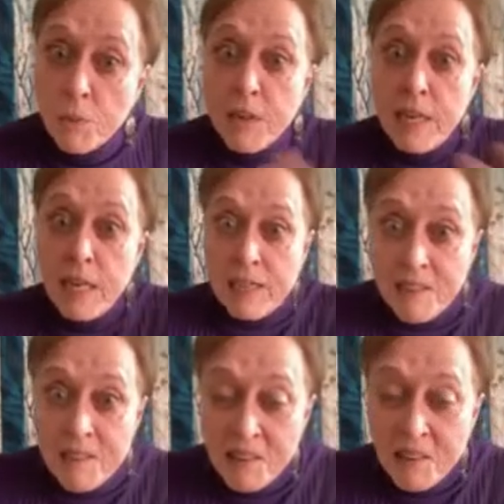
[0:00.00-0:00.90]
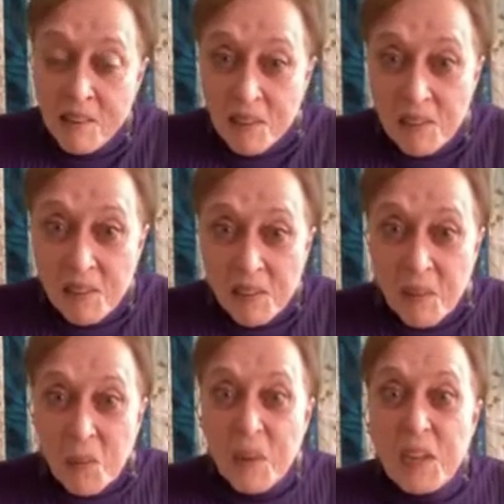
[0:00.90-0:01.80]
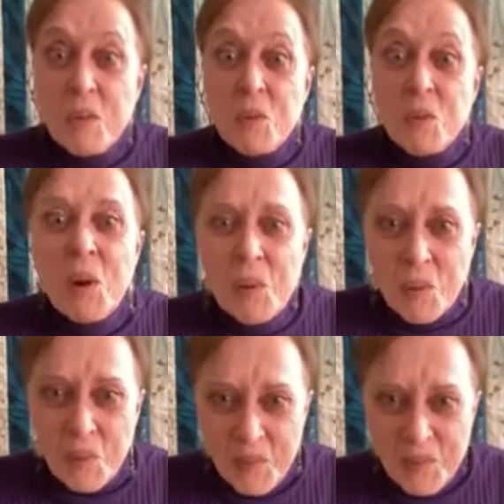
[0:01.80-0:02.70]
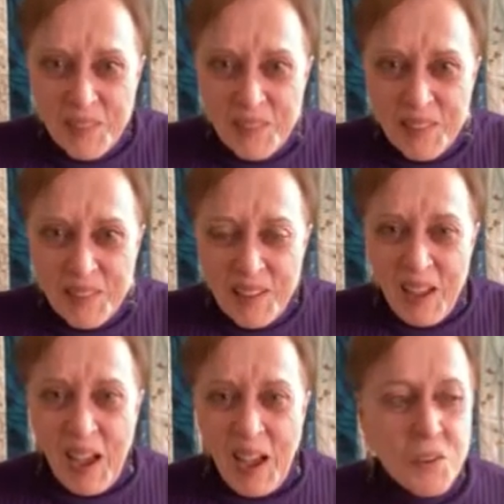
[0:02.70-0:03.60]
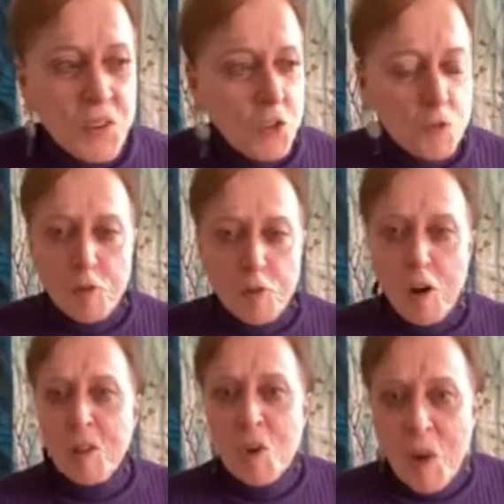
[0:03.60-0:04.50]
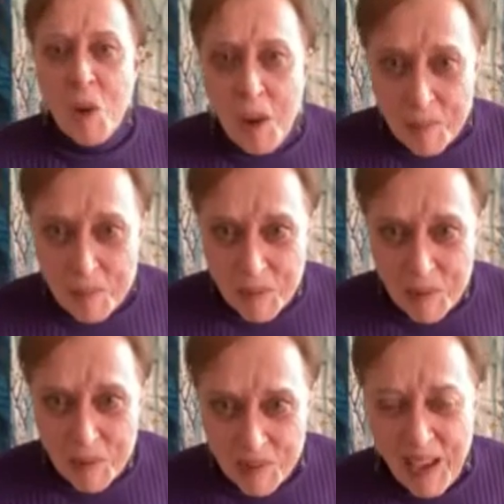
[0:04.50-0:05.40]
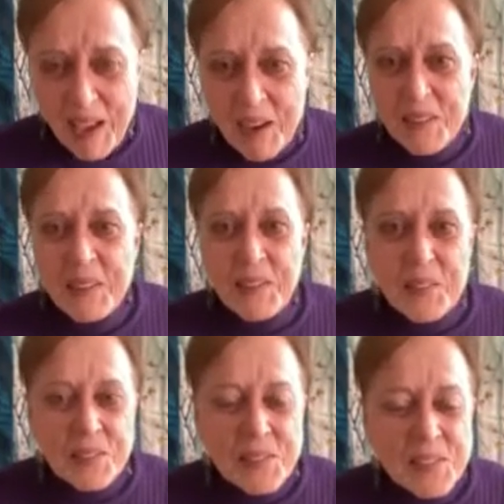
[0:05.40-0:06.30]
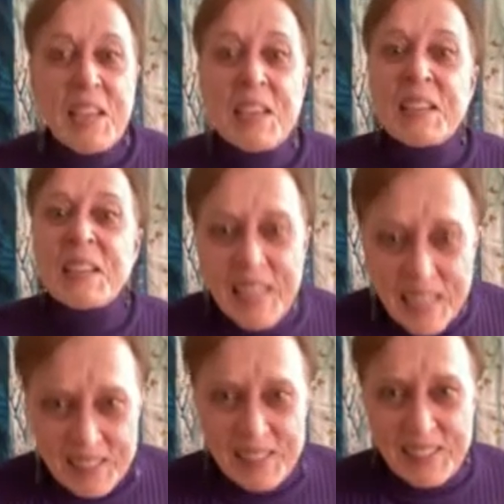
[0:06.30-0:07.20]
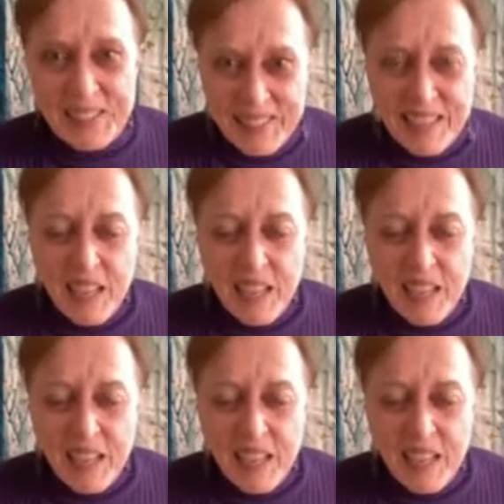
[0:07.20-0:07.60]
bring when you go? Yeah. How do you follow up? How do you stay connected?